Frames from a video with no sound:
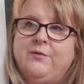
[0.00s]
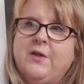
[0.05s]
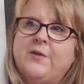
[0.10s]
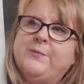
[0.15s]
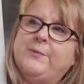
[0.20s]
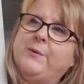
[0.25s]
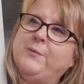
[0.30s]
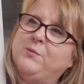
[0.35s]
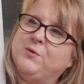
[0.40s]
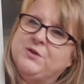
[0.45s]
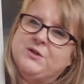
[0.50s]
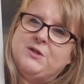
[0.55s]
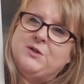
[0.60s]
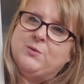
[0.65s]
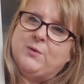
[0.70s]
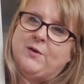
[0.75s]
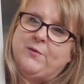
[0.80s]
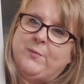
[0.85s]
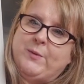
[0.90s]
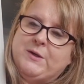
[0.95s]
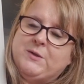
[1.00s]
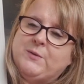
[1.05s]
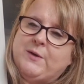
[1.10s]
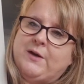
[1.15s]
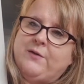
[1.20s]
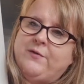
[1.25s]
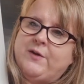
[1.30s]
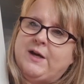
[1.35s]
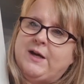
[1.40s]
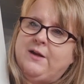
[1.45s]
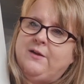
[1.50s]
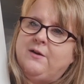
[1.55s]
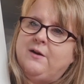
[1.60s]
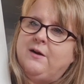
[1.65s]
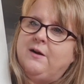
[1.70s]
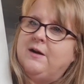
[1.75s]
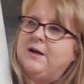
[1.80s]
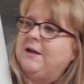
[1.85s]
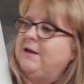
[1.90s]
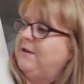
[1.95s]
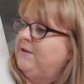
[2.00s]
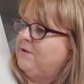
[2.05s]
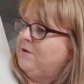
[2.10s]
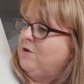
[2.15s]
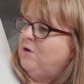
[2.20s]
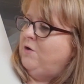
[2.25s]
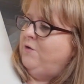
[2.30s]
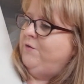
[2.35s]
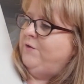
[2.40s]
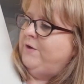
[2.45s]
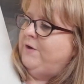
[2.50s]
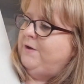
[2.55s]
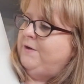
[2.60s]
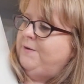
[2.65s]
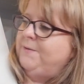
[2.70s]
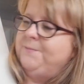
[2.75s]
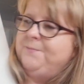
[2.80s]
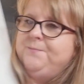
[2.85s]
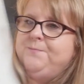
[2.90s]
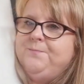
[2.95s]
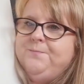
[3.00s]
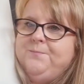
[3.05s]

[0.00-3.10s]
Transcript: The other one wasn't 12 by 12 either, and it's got the